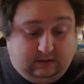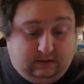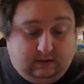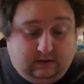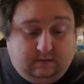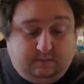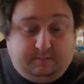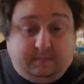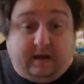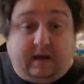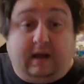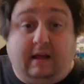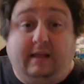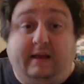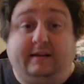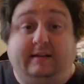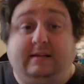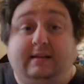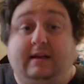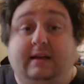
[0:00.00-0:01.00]
But I'd like
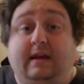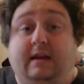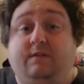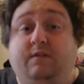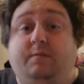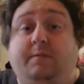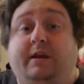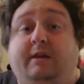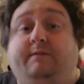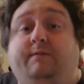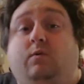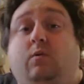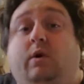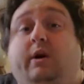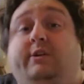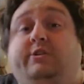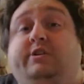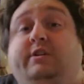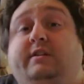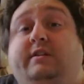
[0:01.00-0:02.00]
to thank everybody for
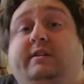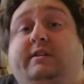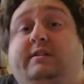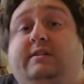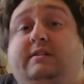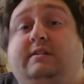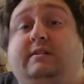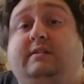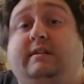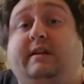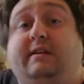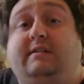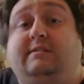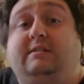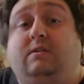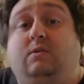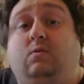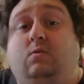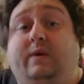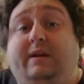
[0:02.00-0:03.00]
watching this nice
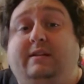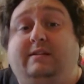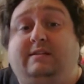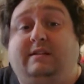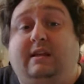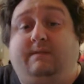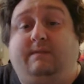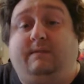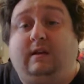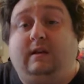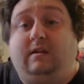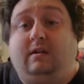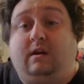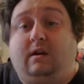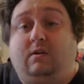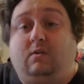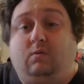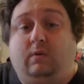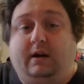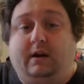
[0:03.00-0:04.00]
little Wednesday vlog
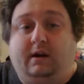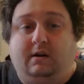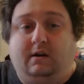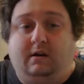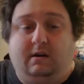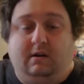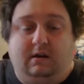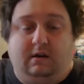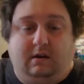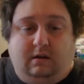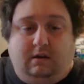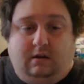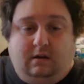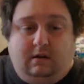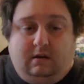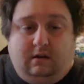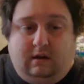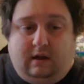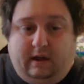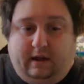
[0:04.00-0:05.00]
where
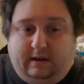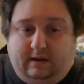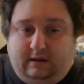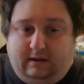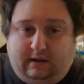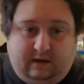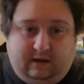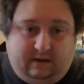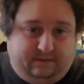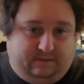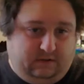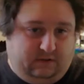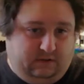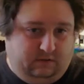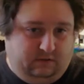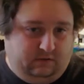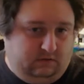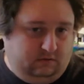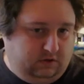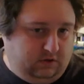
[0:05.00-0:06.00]
I didn't have to
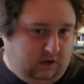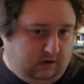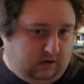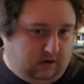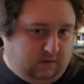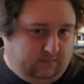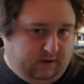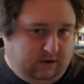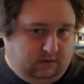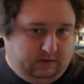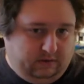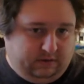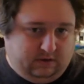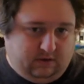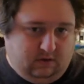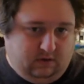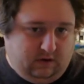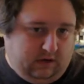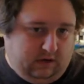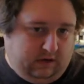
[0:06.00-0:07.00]
talk about what's
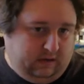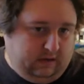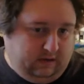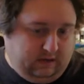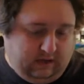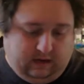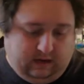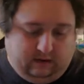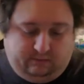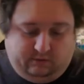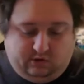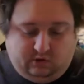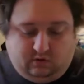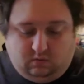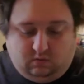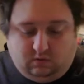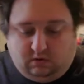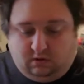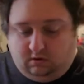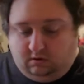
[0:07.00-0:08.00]
going on in the game show
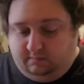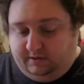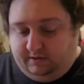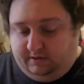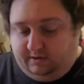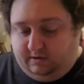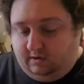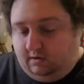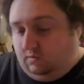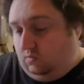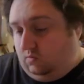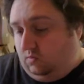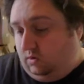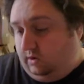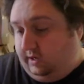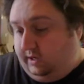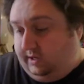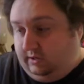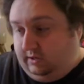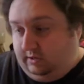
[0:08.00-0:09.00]
world, but don't
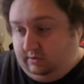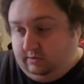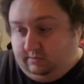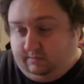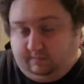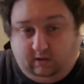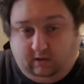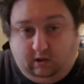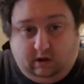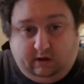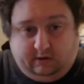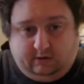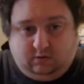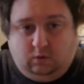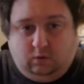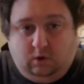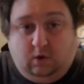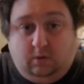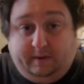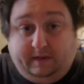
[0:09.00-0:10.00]
worry, those vlogs
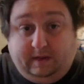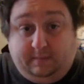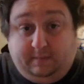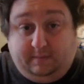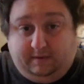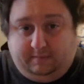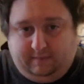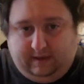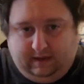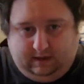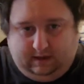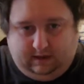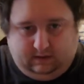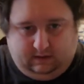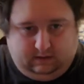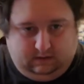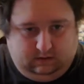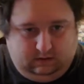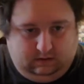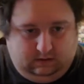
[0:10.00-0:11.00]
will be coming back.
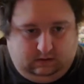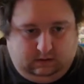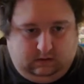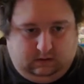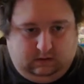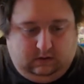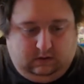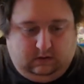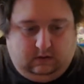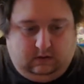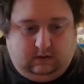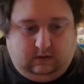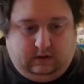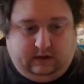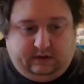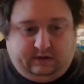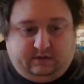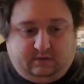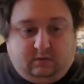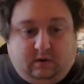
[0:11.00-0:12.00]
I
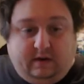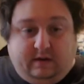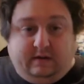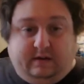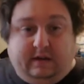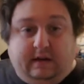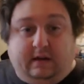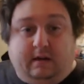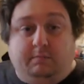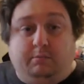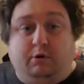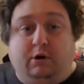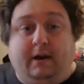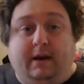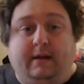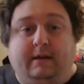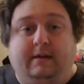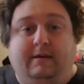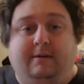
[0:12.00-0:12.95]
just wanted to take a break.